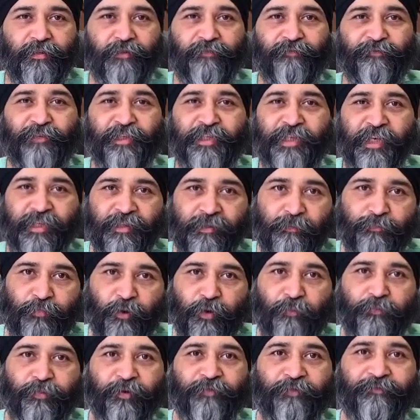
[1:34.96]
which has a
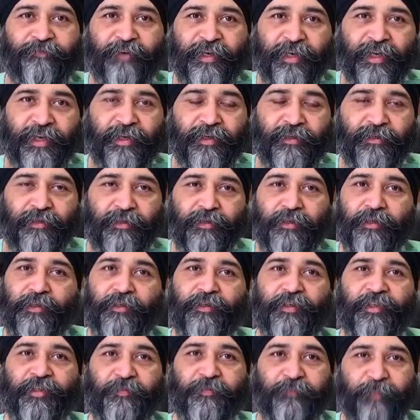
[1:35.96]
proper fitting
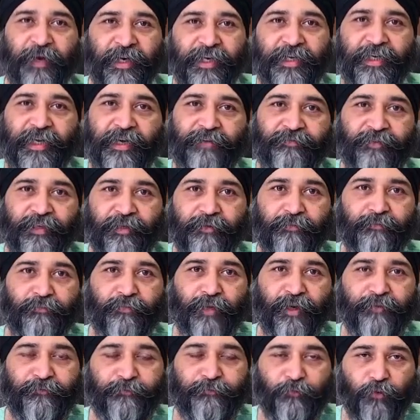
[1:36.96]
despite having
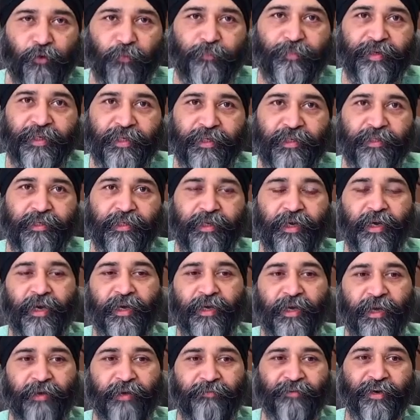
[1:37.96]
my full beard
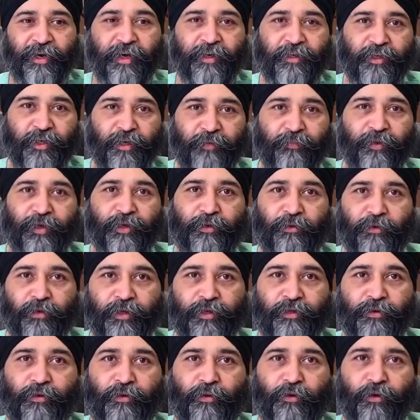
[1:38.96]
and having a turban
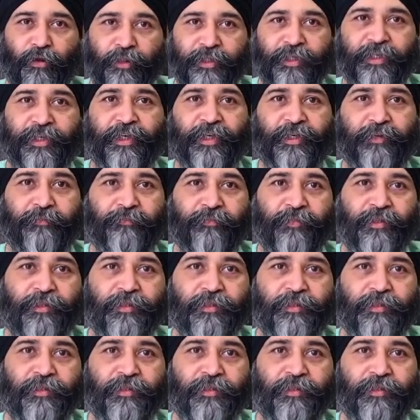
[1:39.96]
on all the time.